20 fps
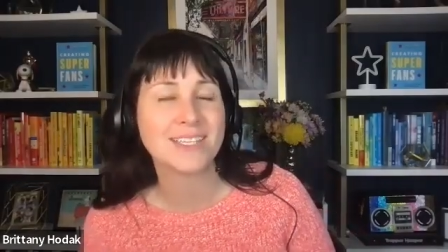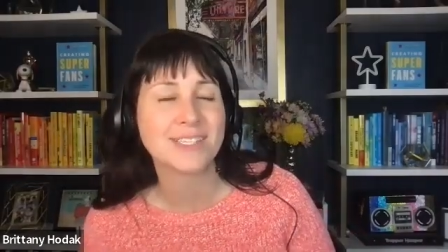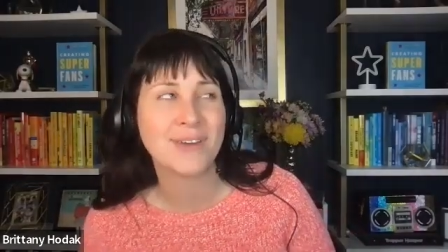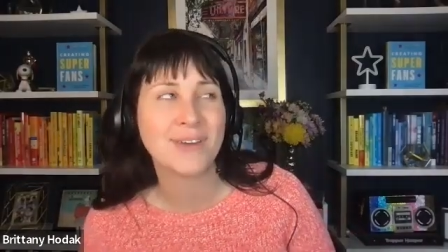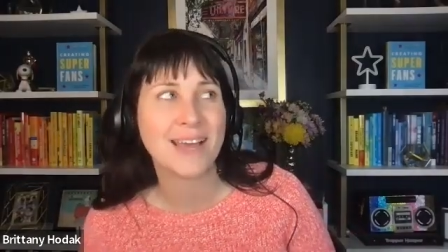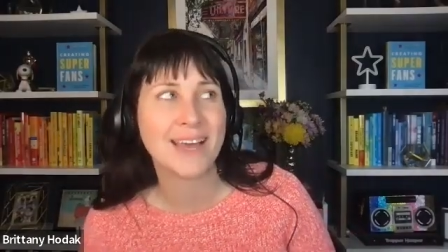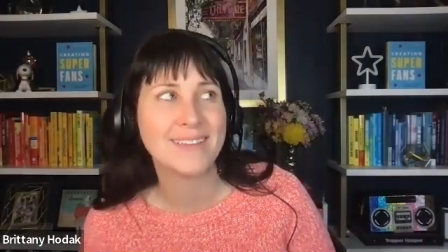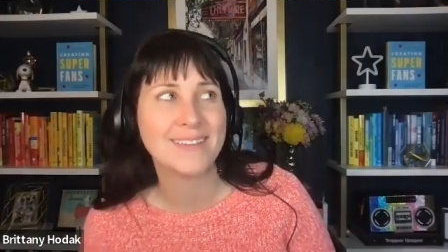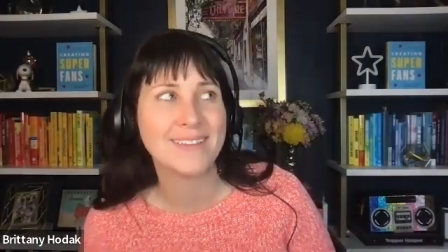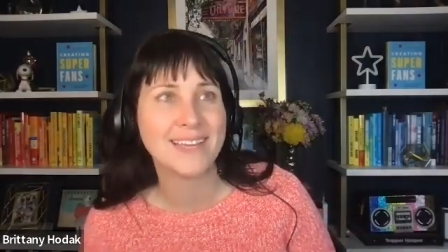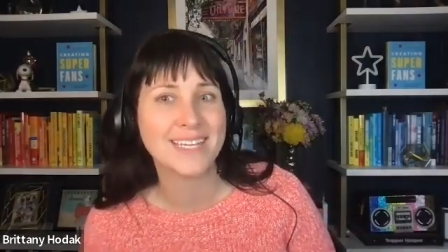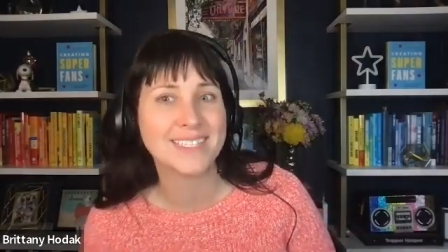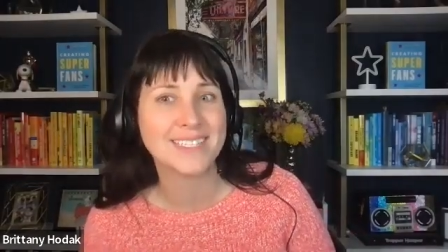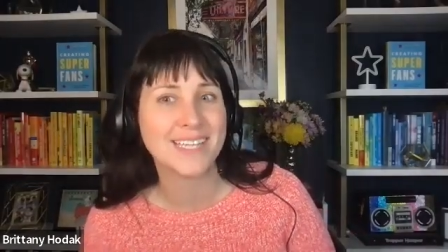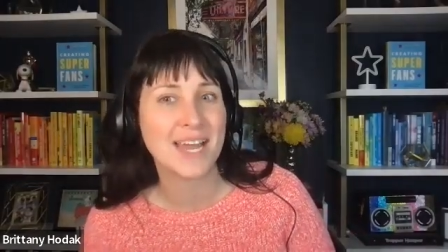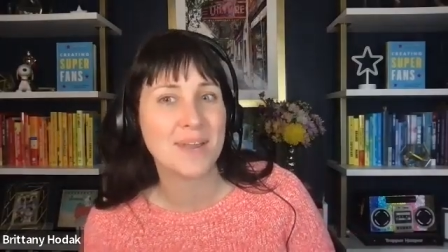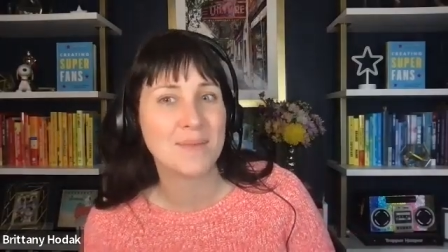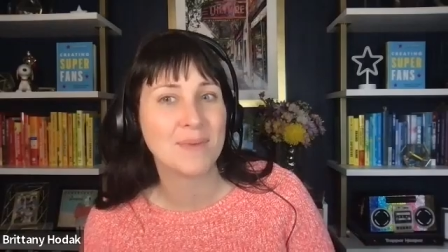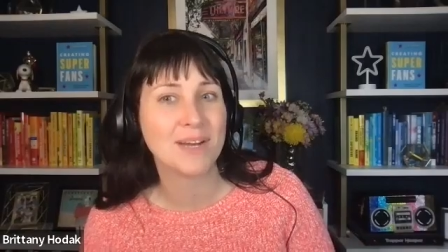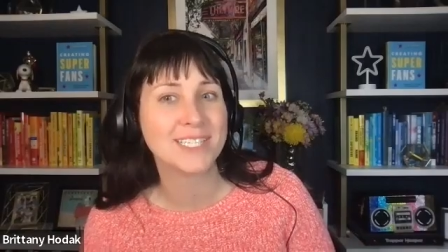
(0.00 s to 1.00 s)
So I had like
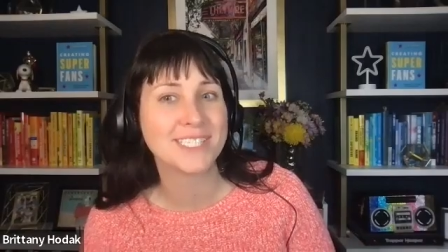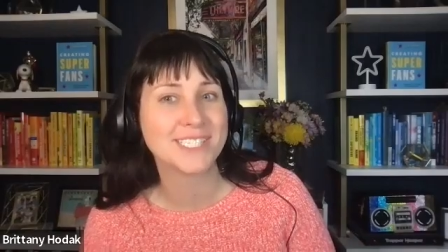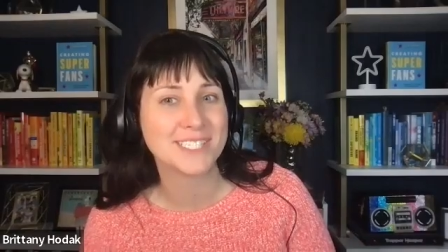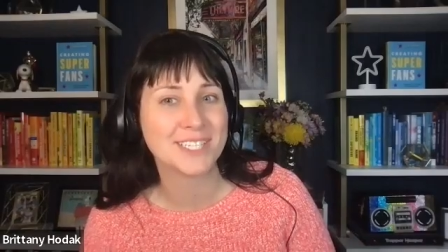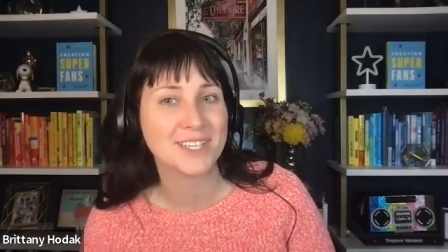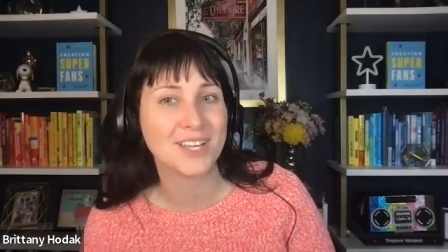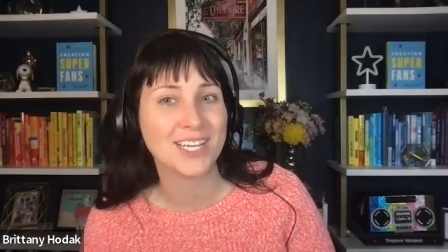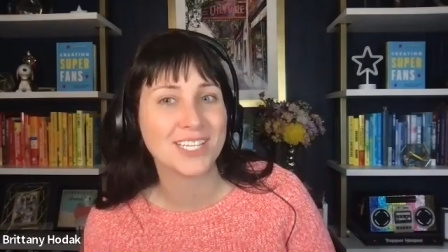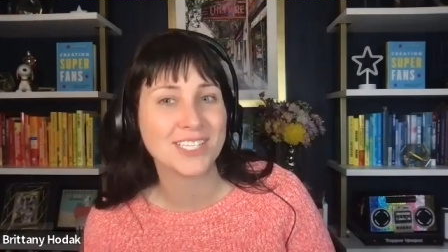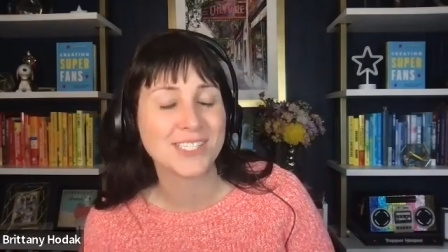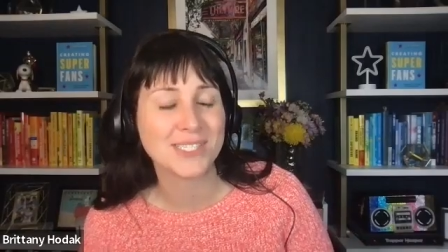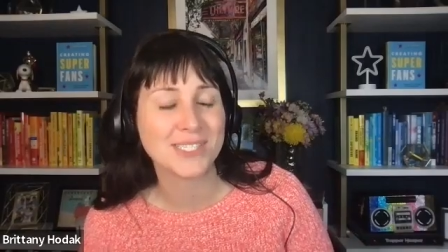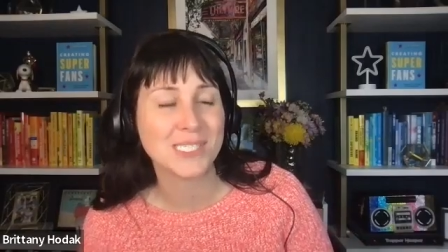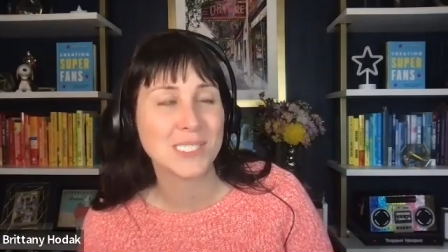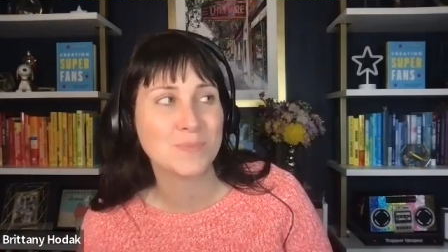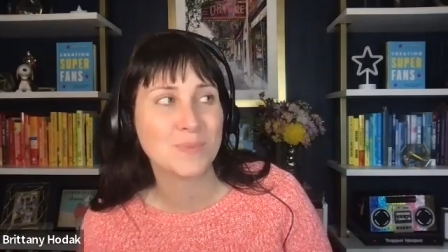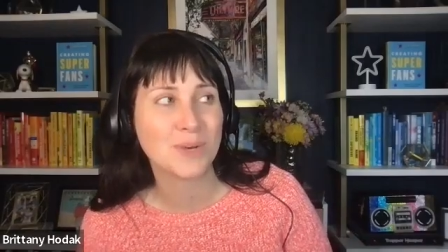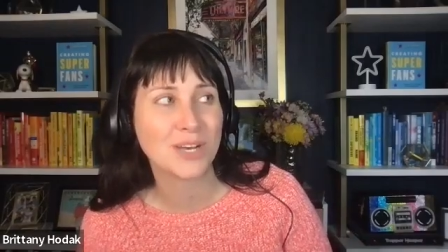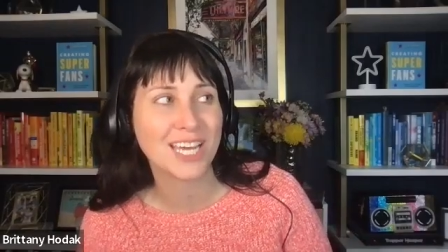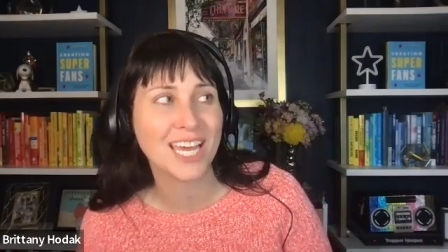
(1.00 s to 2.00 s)
10 months to launch
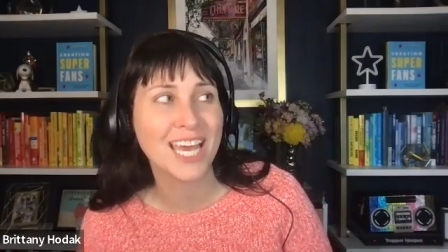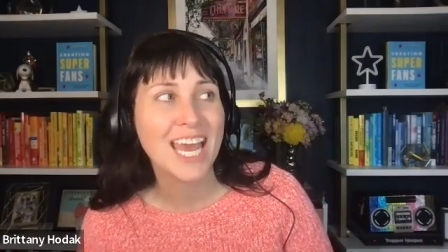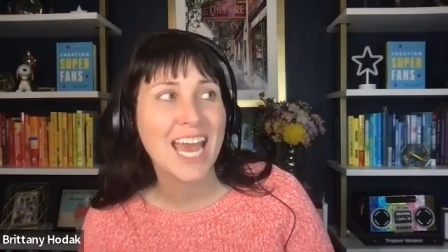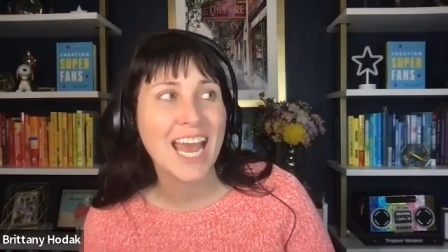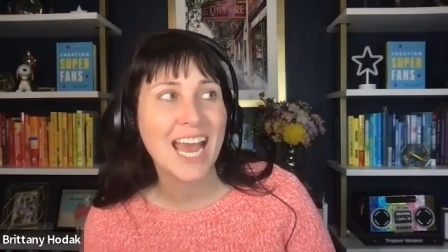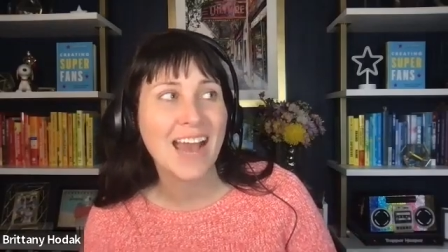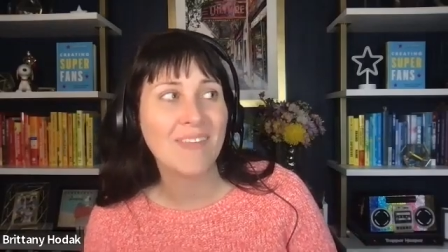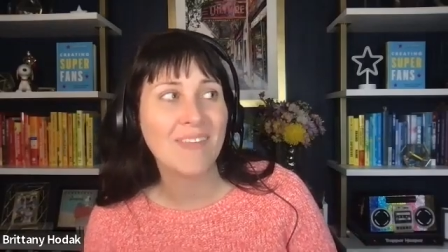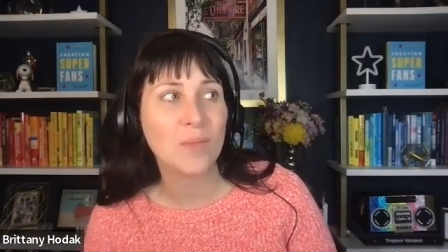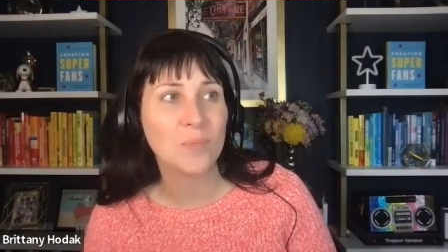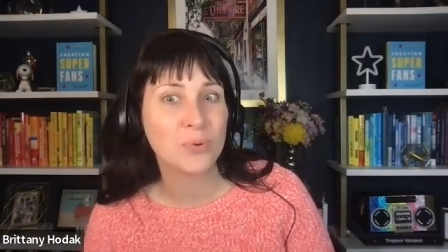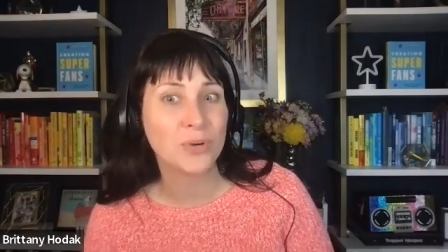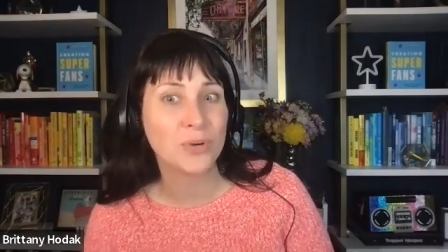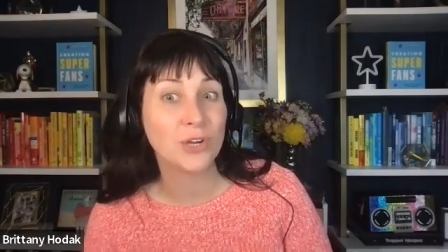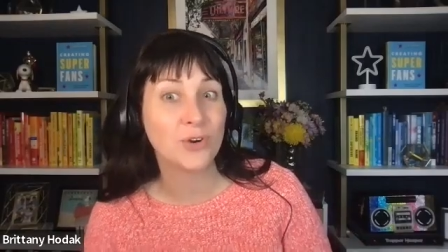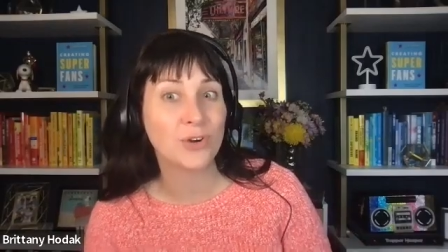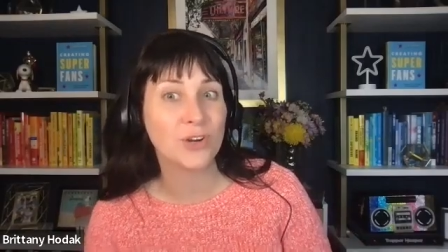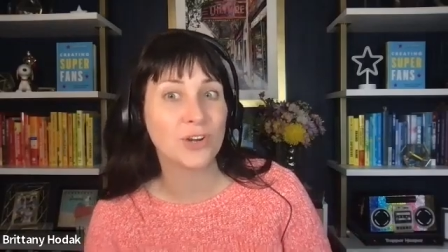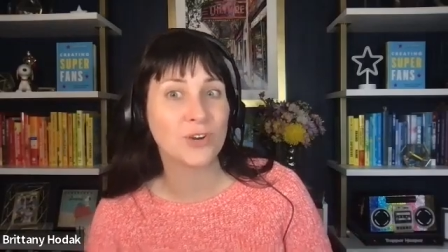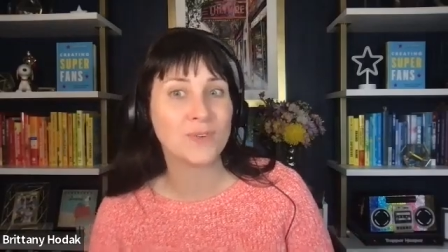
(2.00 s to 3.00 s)
this book, and the
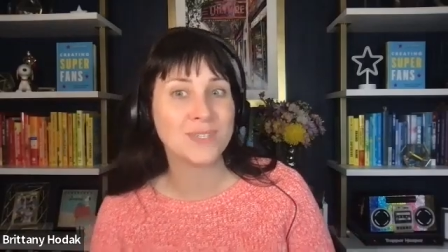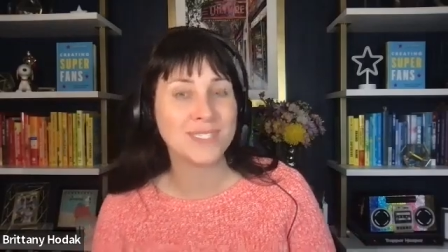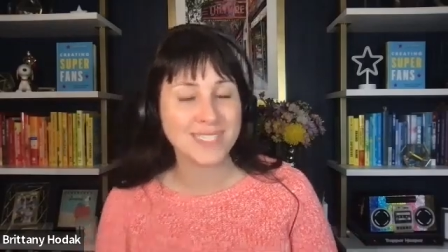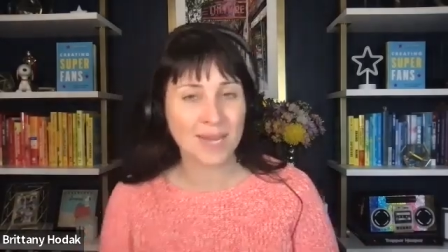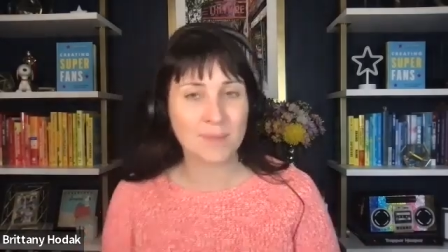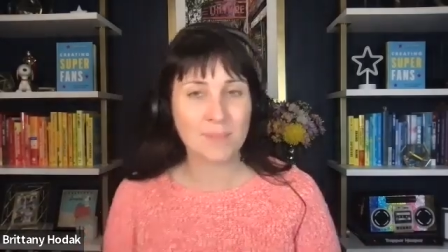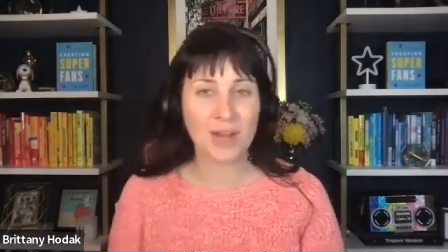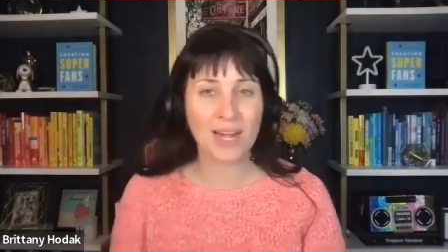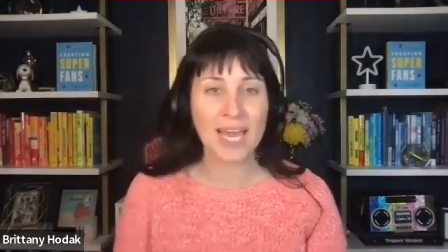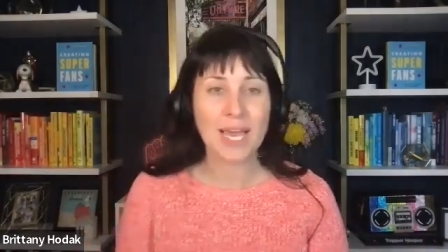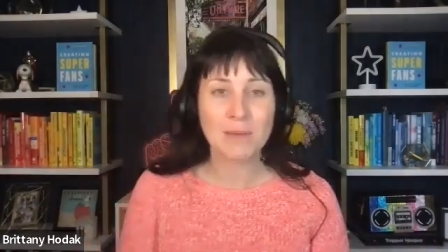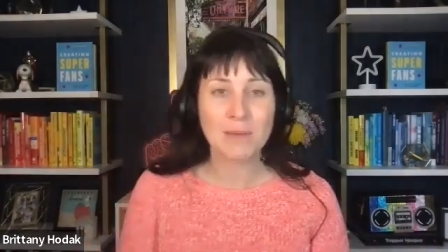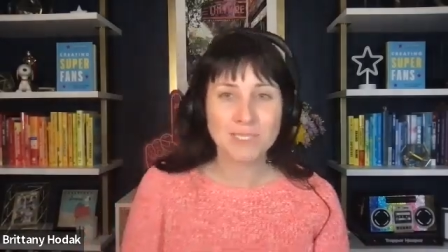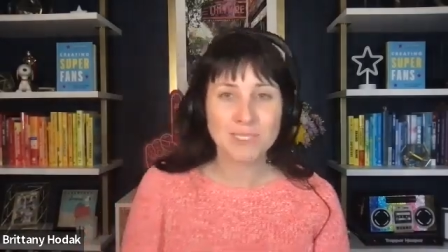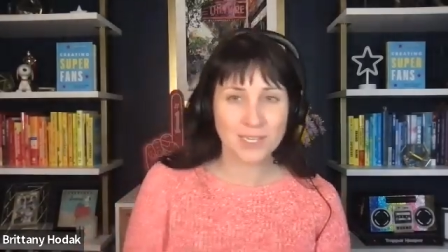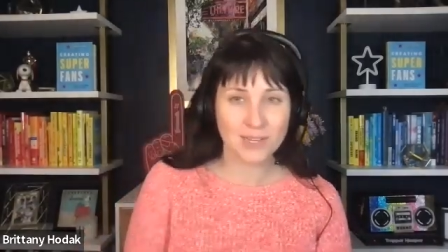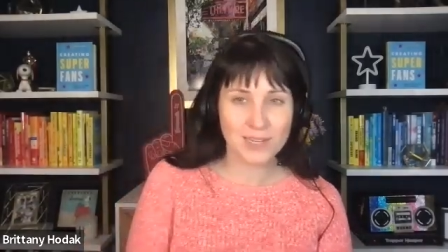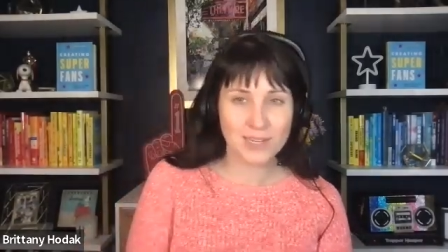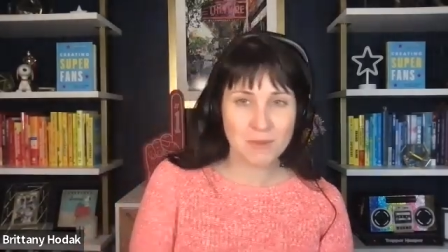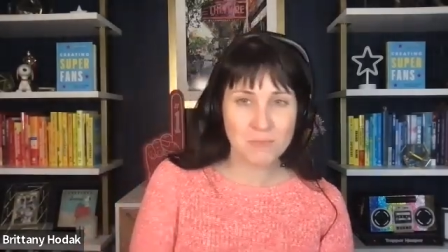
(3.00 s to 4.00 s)
pre-order was up on
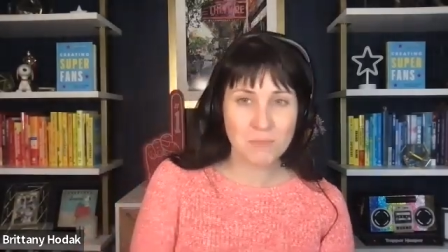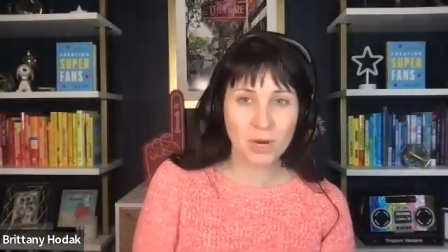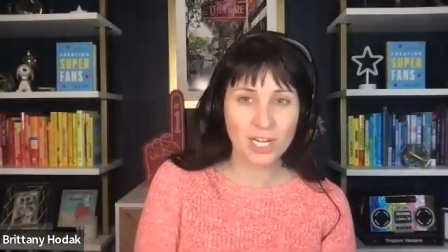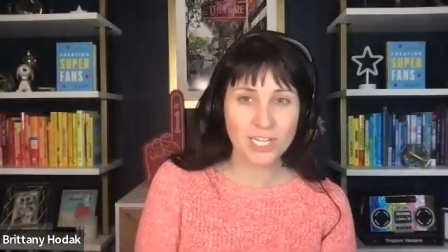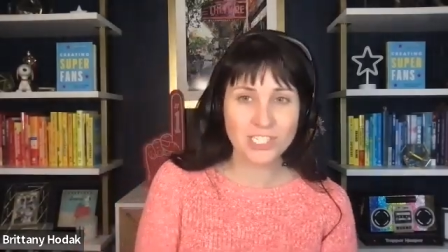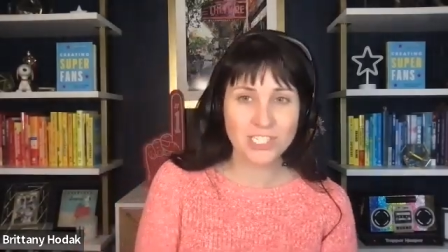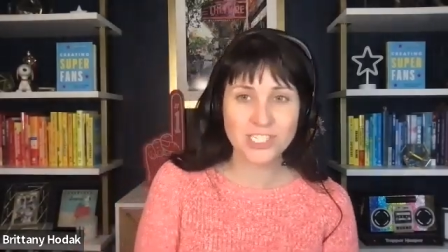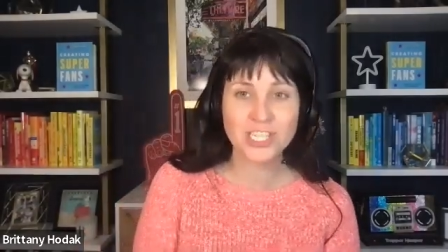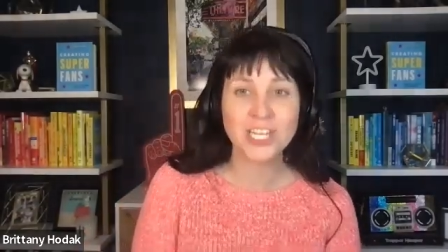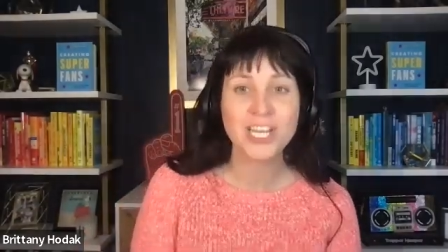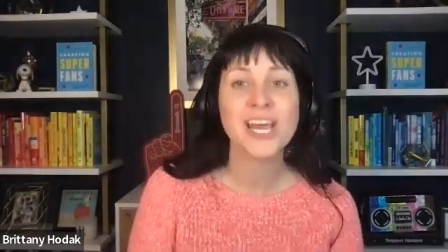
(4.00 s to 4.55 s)
Amazon in March.